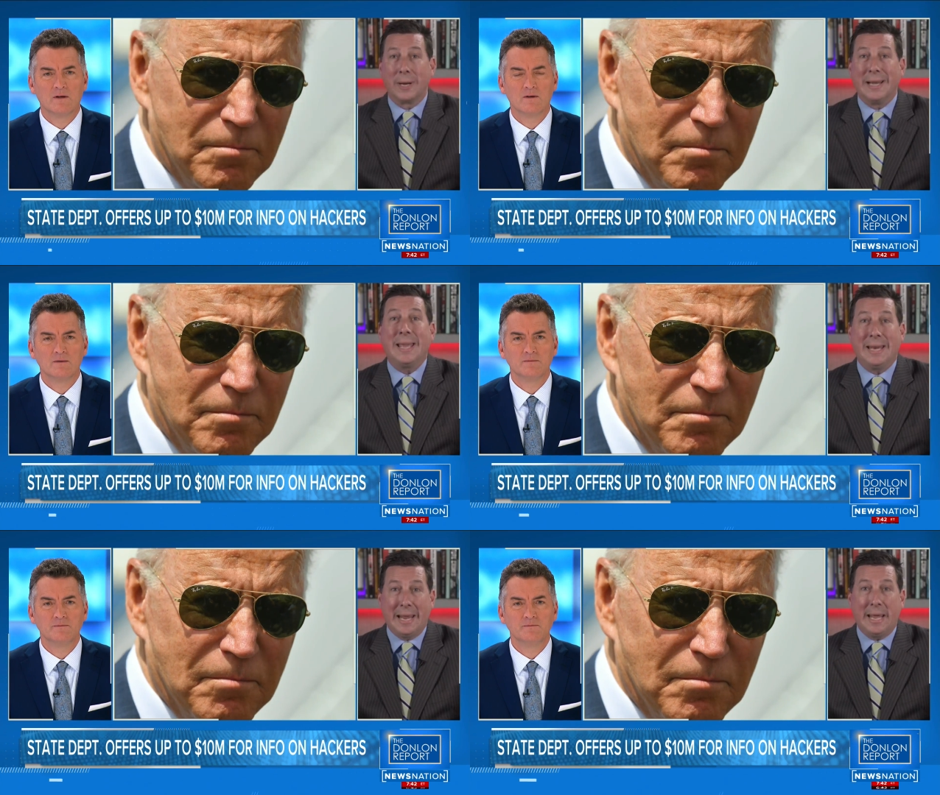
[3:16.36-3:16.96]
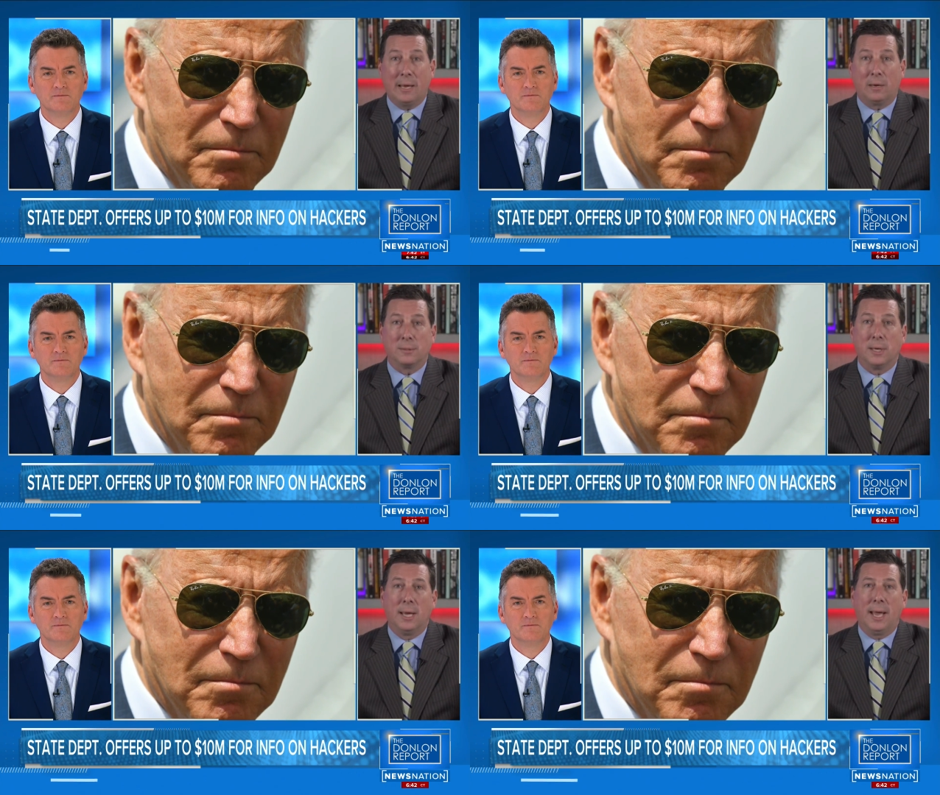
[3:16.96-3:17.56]
Speaker 1: going to get
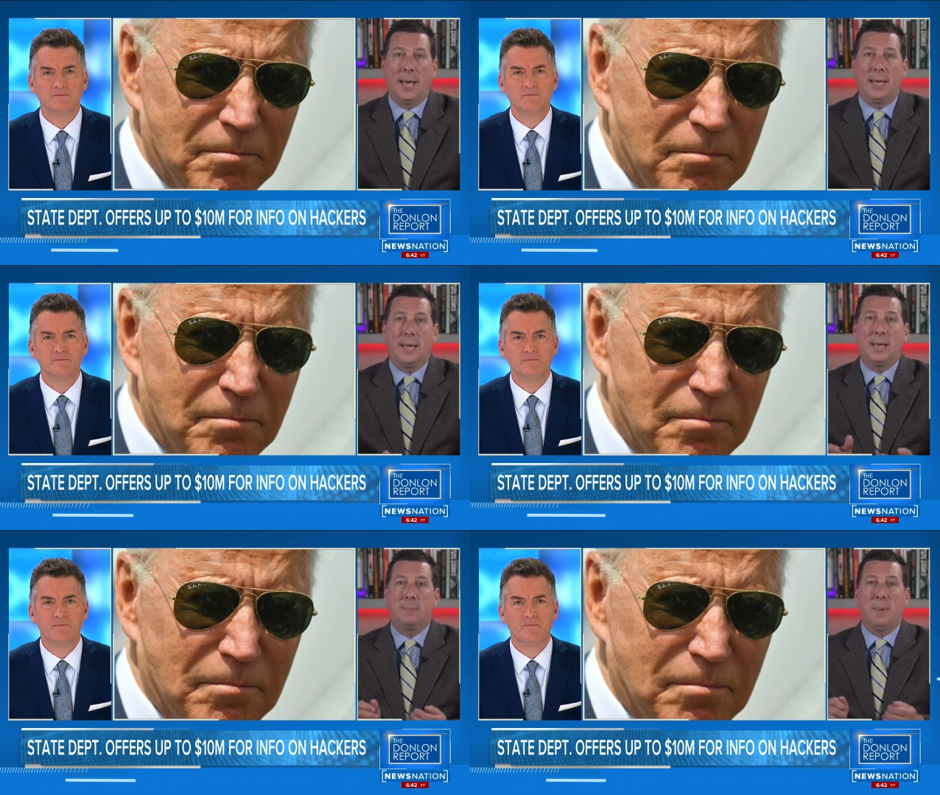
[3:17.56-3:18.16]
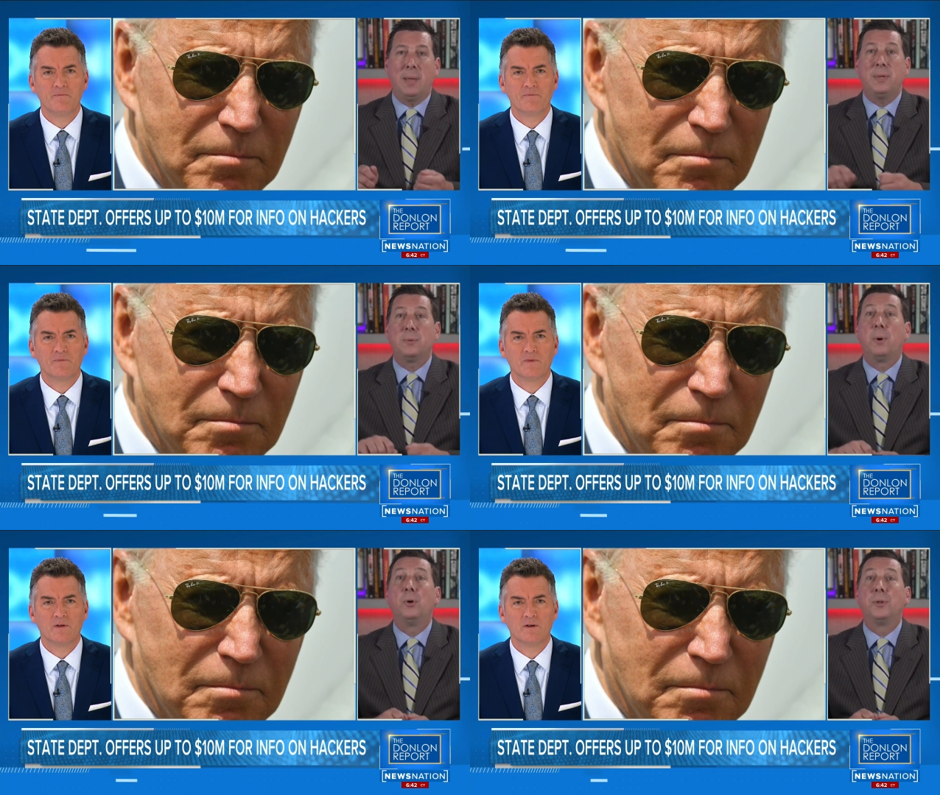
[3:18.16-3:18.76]
nailed. And, mm-hmm. and, maybe
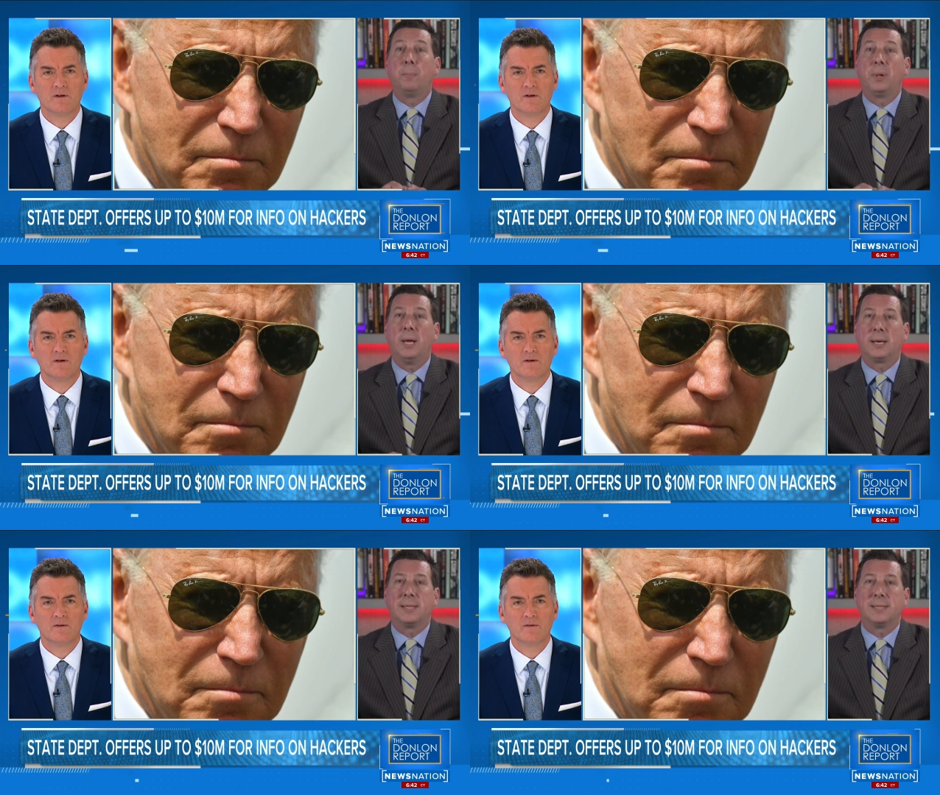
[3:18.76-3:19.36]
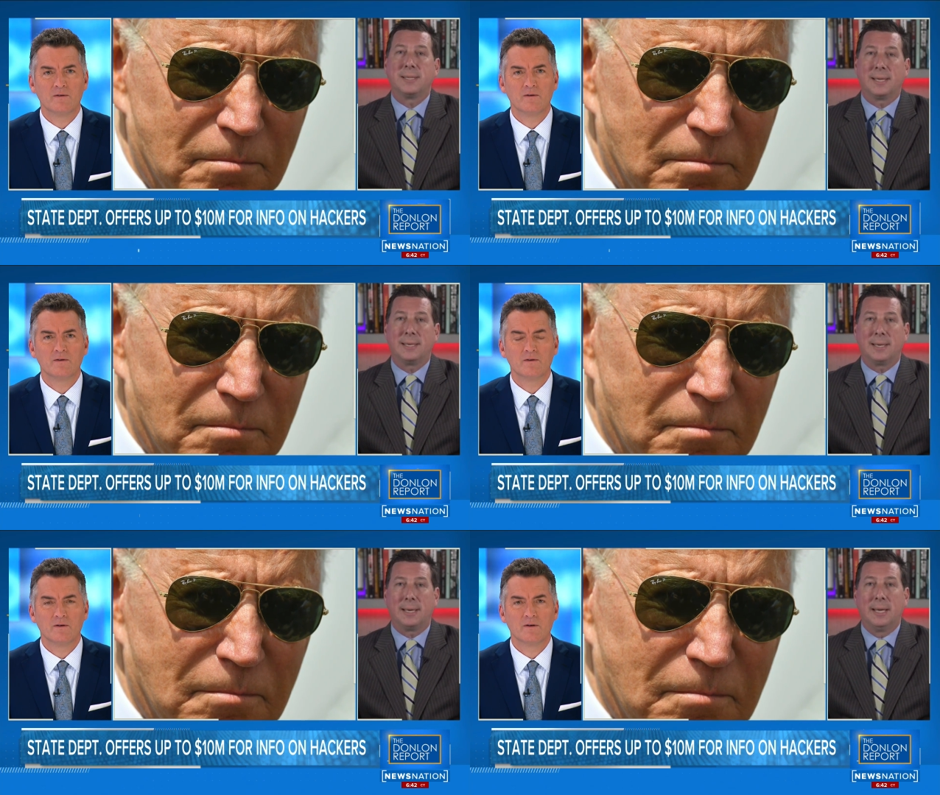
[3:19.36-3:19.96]
pulled the plug and said, uh,